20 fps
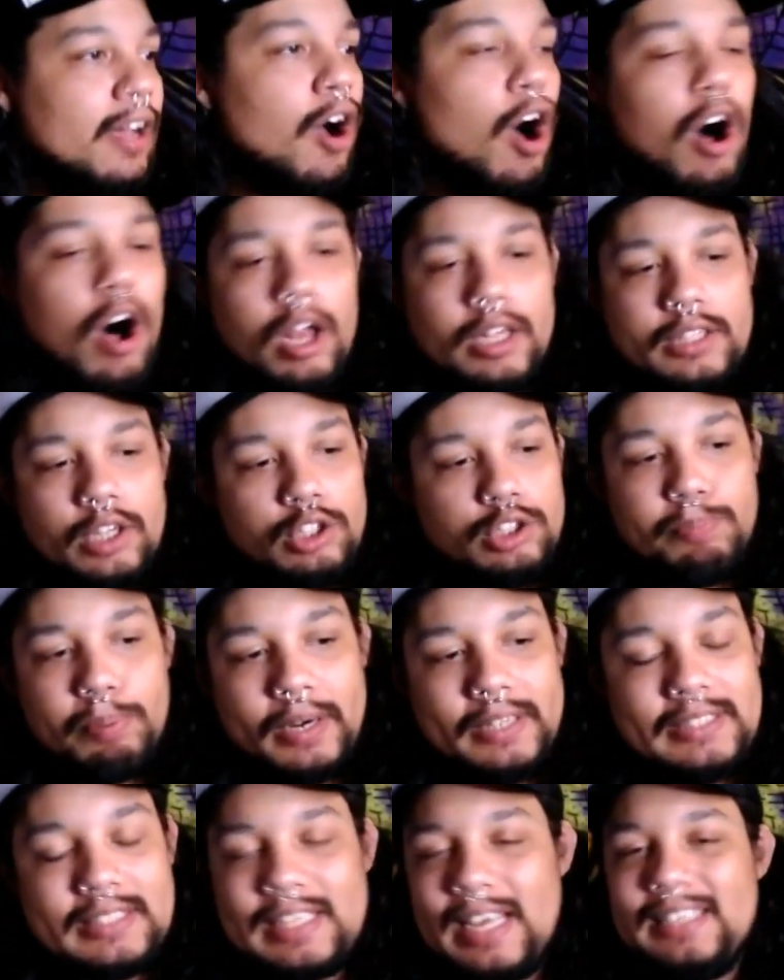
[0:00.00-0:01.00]
all those
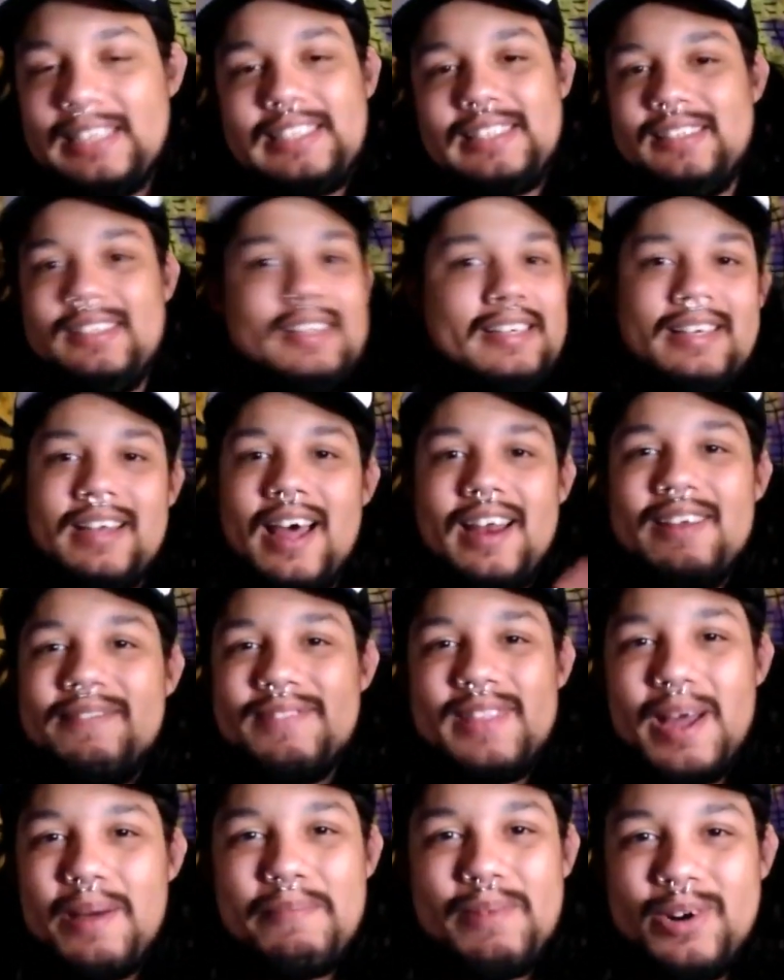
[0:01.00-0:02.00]
princesses, none of
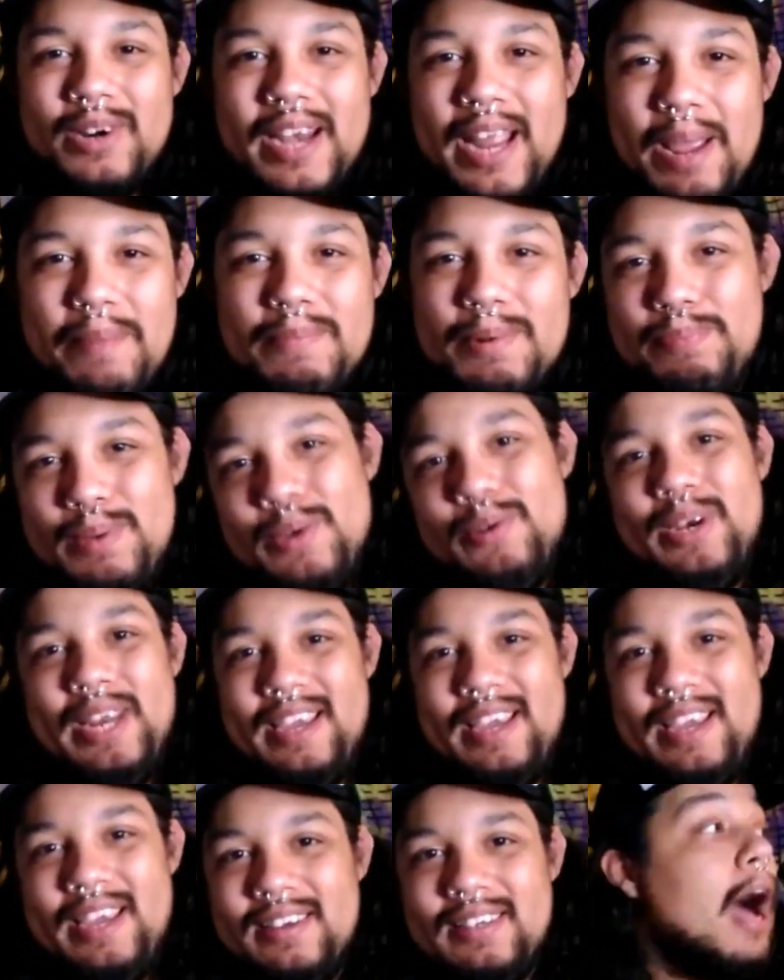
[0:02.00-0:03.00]
them are named
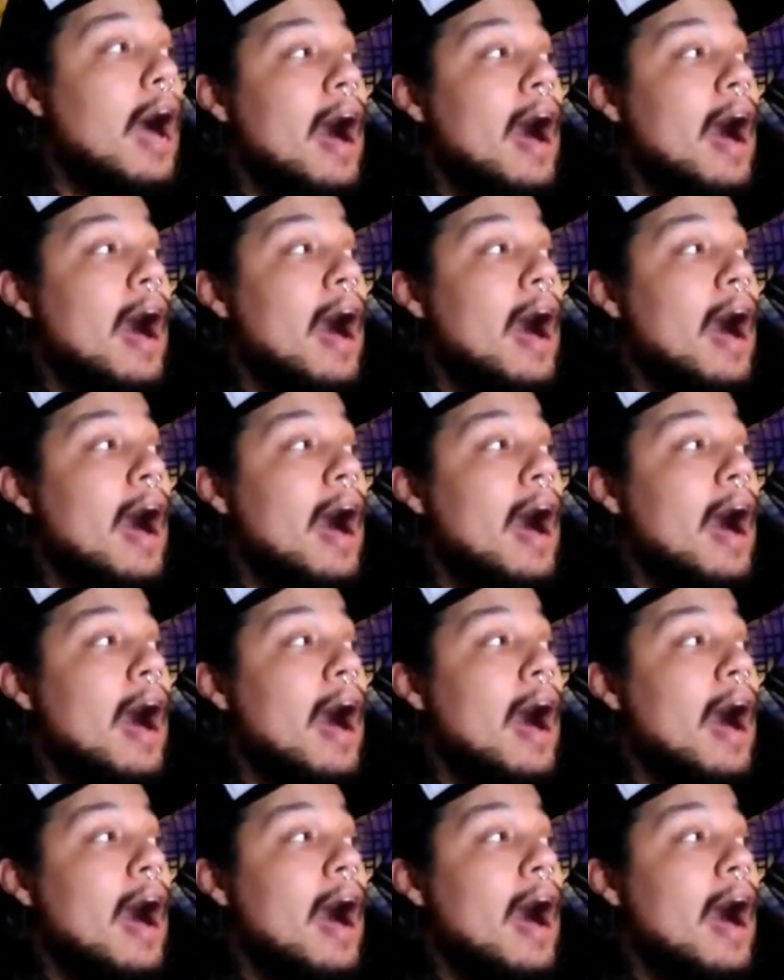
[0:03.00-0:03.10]
Beauty.